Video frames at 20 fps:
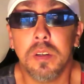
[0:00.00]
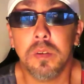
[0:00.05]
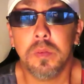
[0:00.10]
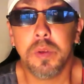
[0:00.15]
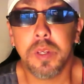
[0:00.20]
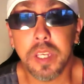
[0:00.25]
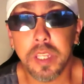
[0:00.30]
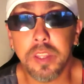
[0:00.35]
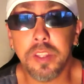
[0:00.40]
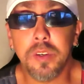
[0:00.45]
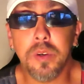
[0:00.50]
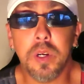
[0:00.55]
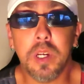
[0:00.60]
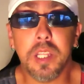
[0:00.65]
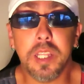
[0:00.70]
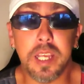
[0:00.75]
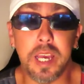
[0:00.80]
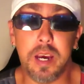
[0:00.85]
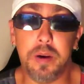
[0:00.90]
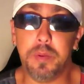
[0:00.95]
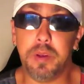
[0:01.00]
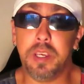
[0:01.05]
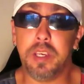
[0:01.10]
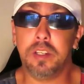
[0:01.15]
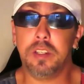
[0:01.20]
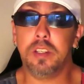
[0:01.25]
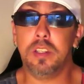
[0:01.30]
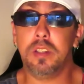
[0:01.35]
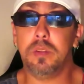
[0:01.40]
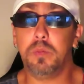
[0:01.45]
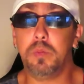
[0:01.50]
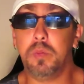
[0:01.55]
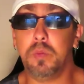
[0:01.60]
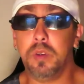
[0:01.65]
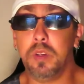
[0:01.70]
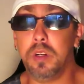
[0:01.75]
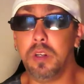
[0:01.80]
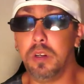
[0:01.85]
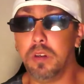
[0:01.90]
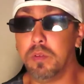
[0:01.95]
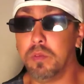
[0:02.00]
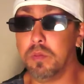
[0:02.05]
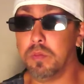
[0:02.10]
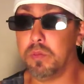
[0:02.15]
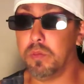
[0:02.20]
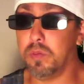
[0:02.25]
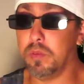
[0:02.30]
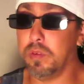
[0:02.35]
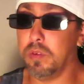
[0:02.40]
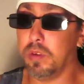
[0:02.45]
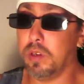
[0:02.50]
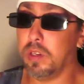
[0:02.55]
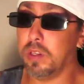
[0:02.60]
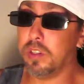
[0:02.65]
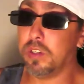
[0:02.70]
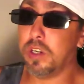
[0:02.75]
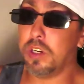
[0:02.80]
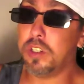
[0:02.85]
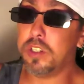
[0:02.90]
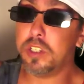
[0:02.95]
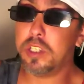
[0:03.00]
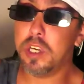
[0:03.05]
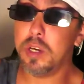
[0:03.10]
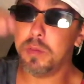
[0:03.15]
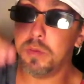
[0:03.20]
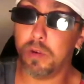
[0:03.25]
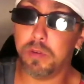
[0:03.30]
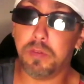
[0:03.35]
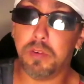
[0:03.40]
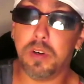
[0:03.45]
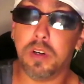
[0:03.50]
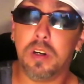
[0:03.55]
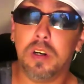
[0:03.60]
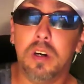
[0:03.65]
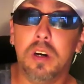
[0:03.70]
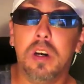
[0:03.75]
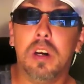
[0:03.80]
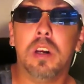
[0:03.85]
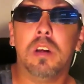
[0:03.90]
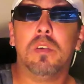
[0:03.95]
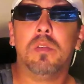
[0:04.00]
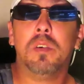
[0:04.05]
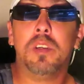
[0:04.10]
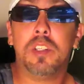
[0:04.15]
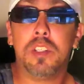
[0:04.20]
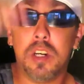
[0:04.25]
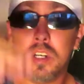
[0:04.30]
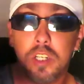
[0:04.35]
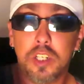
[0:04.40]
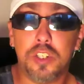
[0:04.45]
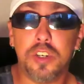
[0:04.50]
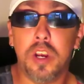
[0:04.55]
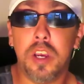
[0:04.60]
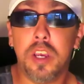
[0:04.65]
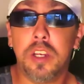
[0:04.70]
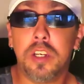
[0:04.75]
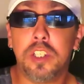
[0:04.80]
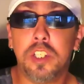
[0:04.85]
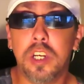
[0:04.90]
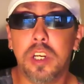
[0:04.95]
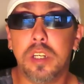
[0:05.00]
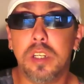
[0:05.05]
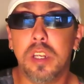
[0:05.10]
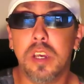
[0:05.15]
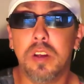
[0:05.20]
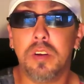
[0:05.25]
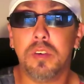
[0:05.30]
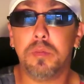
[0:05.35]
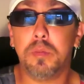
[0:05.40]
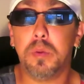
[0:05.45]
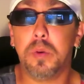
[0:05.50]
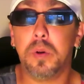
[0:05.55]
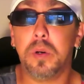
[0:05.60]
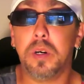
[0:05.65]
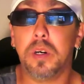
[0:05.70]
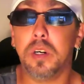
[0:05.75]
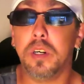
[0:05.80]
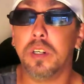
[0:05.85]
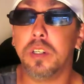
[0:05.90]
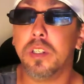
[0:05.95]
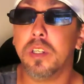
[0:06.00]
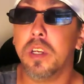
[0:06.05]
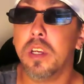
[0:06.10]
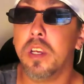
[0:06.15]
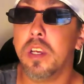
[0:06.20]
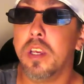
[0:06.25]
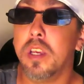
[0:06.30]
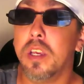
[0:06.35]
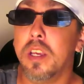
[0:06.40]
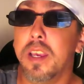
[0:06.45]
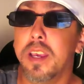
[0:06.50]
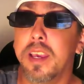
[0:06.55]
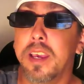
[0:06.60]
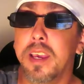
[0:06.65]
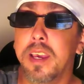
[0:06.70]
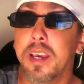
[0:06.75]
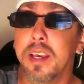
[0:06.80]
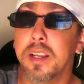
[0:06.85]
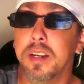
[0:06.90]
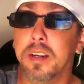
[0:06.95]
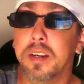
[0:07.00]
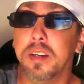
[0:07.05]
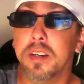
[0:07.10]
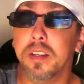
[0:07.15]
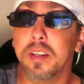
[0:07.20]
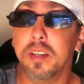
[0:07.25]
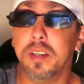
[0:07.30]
we get through all that. We get to you know it starts to come over we start to try and shut down borders and